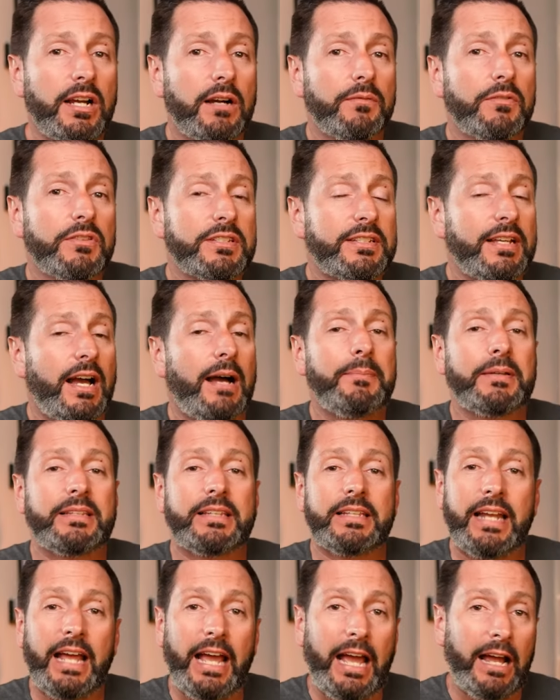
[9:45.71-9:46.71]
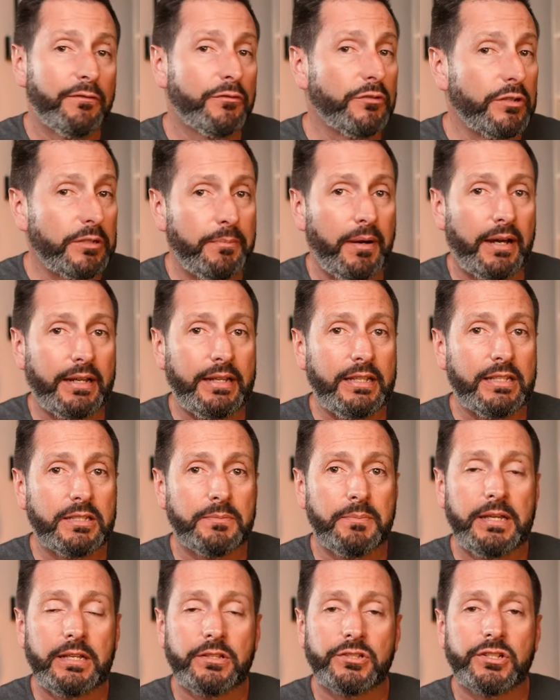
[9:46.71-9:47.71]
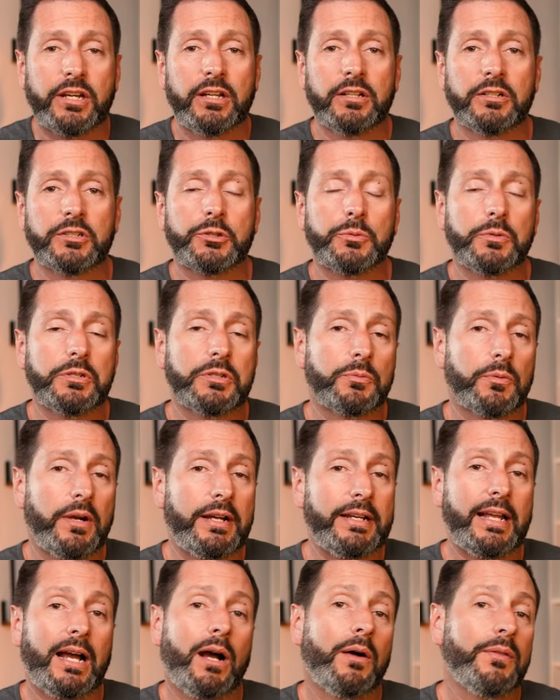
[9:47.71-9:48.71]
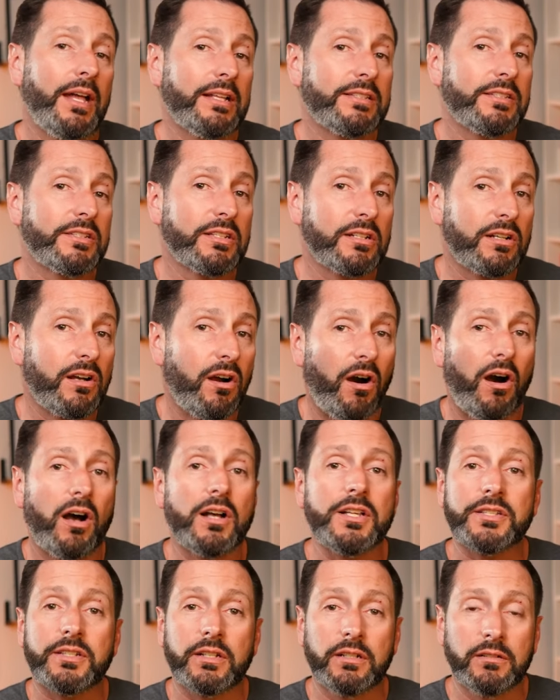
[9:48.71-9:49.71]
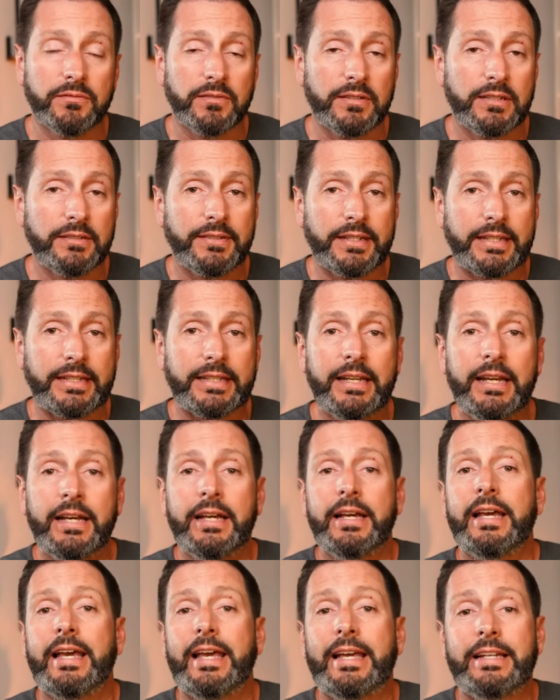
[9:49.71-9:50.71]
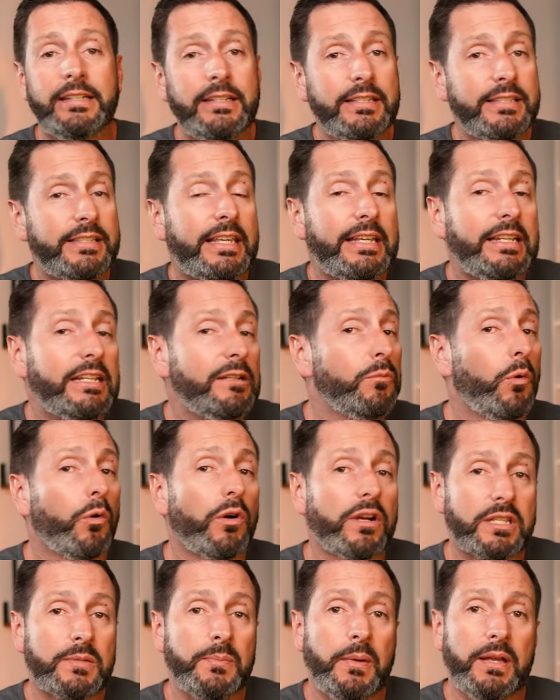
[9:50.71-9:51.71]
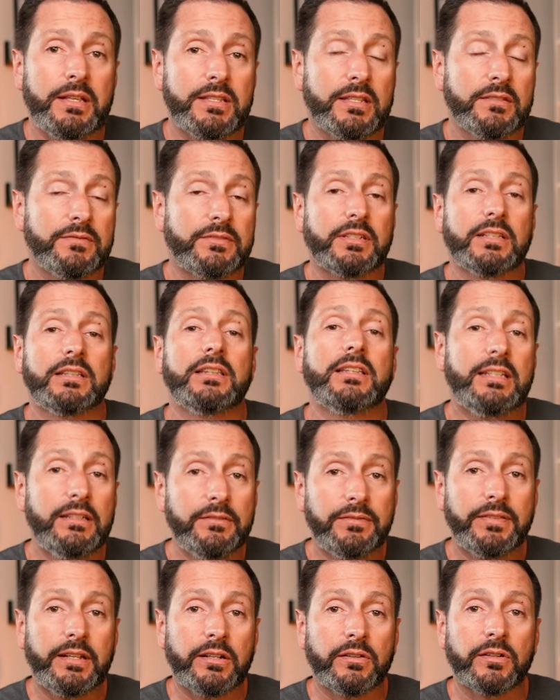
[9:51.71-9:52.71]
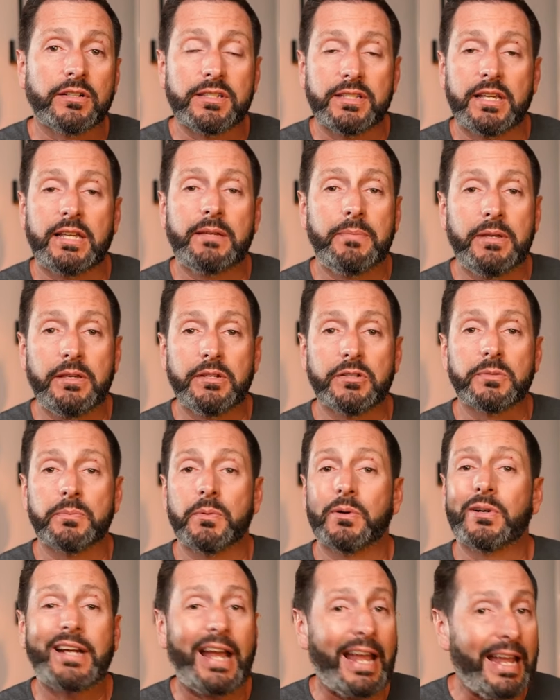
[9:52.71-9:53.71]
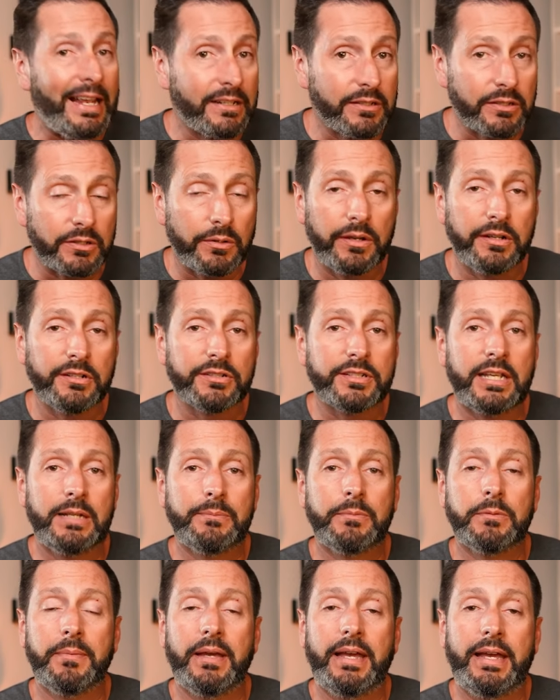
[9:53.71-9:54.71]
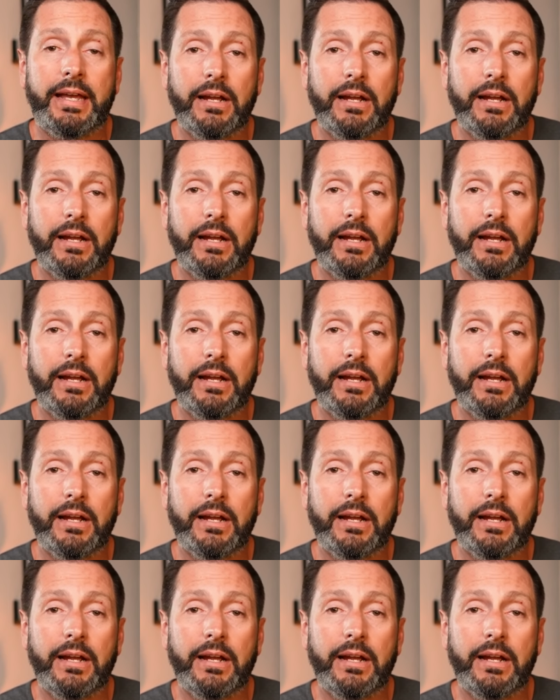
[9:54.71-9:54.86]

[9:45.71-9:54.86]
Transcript: cover the topic that everybody is being challenged with right now, and that's the cost of living. And it is getting more expensive to live here in St. Petersburg and in the greater Tampa Bay